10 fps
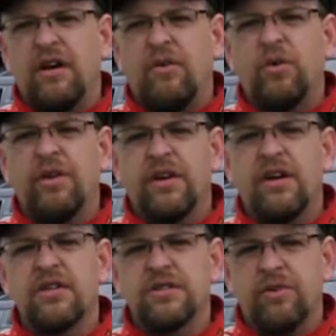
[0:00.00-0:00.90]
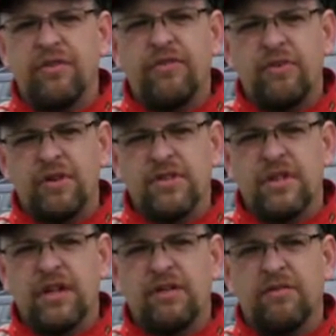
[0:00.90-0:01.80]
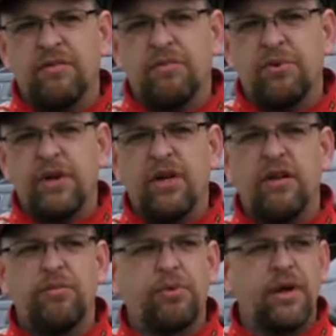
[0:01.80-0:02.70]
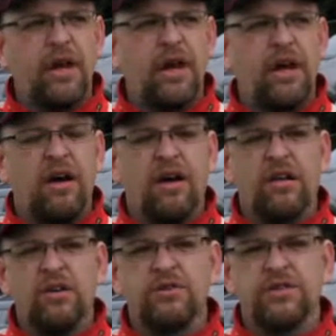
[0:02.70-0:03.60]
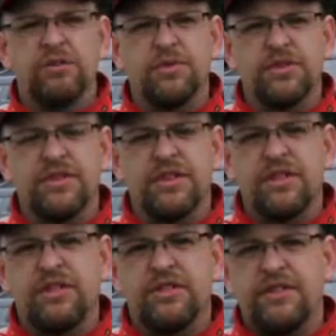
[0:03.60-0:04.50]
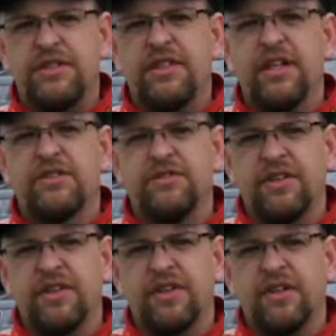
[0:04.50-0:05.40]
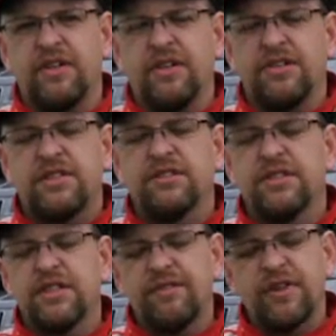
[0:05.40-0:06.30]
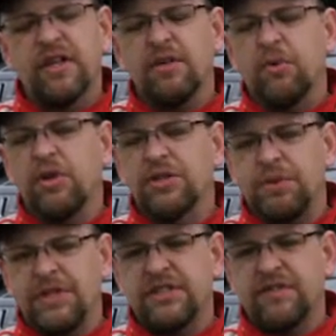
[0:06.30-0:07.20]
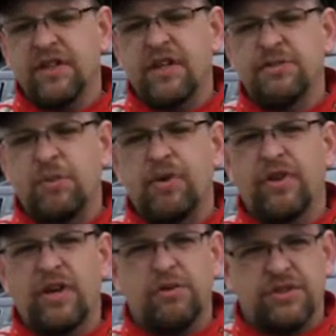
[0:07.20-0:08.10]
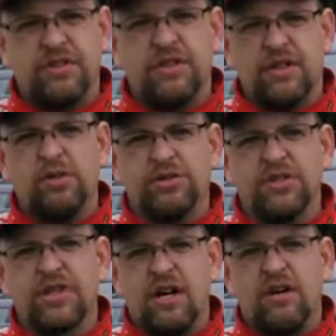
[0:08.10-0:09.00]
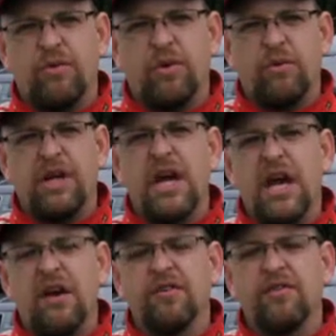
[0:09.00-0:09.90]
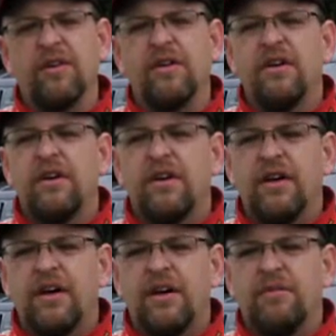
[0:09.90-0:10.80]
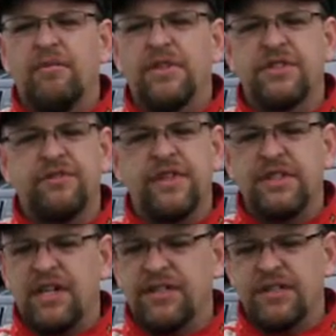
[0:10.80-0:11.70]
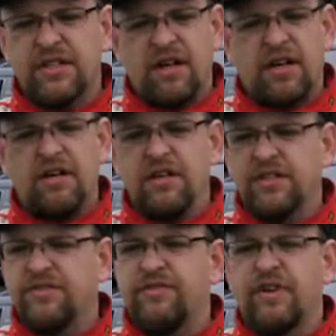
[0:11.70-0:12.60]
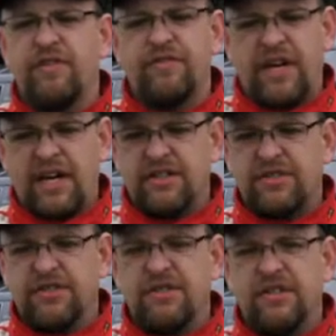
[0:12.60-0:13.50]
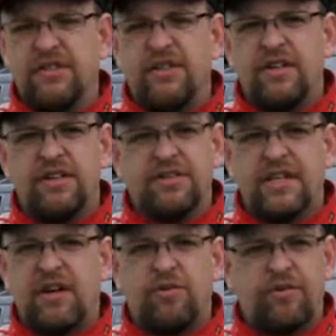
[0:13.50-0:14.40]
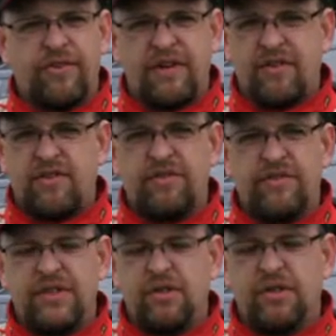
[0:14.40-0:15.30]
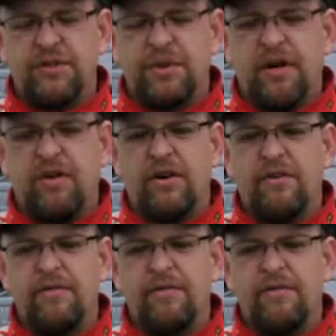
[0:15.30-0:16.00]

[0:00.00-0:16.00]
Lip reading: One of the cars that we focused on pretty closely was the CTSV. Still significantly more expensive than us, but we thought it was the closest car to what we have. It's a fantastic car. It's very fast. It's got over 550 horsepower.